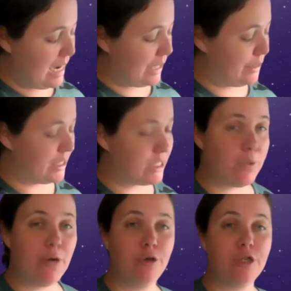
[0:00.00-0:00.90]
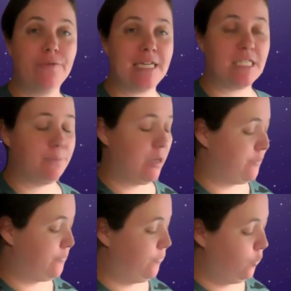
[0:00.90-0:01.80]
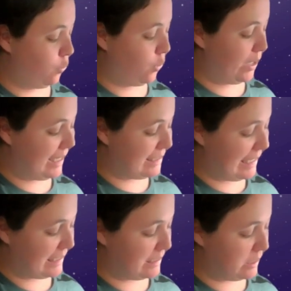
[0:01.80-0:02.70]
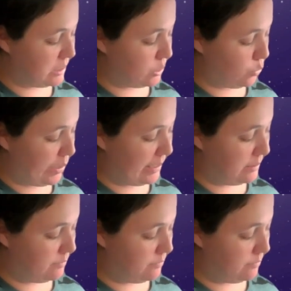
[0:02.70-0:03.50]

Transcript: And then the square root of x to the power 4 is x squared.